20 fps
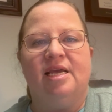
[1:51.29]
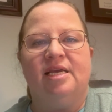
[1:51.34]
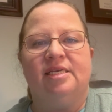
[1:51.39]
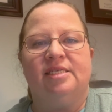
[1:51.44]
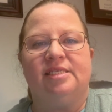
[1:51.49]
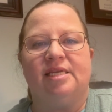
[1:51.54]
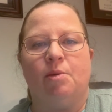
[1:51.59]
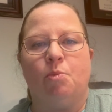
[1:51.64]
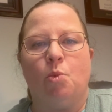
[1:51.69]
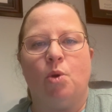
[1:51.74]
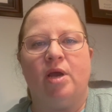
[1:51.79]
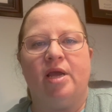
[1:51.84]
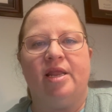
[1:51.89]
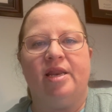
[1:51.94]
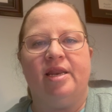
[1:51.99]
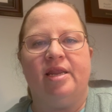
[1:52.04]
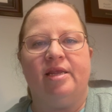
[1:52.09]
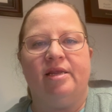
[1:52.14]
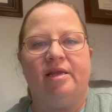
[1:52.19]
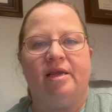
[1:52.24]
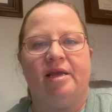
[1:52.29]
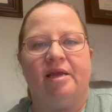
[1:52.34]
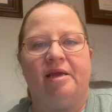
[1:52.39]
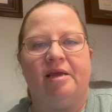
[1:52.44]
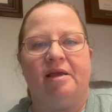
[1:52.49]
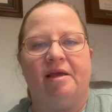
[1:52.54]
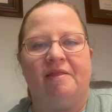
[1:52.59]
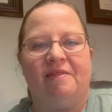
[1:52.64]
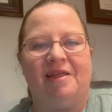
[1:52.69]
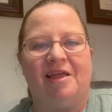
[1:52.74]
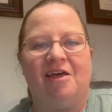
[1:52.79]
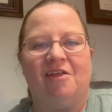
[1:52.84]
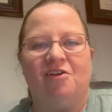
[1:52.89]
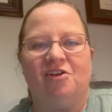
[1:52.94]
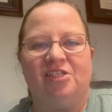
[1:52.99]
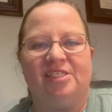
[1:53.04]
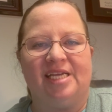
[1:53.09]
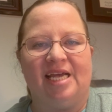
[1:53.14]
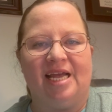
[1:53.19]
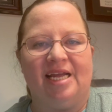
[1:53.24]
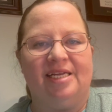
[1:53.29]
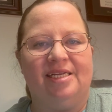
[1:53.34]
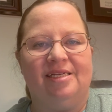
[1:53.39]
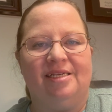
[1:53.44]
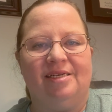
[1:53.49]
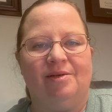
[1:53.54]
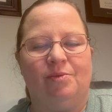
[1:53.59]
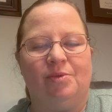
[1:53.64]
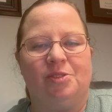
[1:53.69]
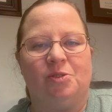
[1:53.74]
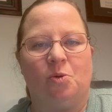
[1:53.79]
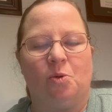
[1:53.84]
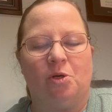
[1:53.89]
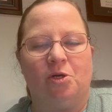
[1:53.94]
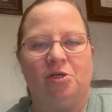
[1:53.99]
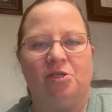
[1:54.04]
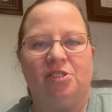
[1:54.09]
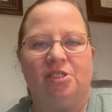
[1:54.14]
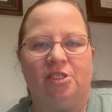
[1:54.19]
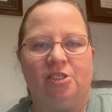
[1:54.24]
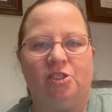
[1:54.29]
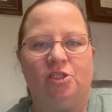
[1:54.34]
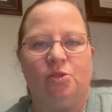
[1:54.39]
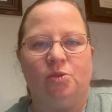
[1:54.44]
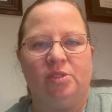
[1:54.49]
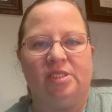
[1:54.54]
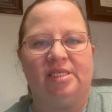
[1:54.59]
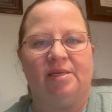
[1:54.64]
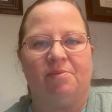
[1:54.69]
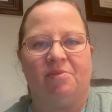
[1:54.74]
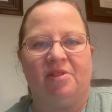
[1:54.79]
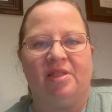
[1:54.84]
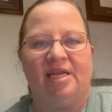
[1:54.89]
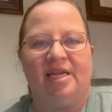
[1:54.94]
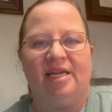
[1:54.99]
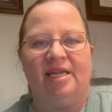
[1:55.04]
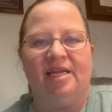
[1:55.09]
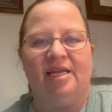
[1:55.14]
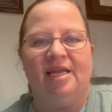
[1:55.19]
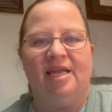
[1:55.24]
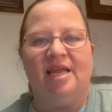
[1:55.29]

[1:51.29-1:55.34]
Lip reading: Someone on the other side was ordered to do something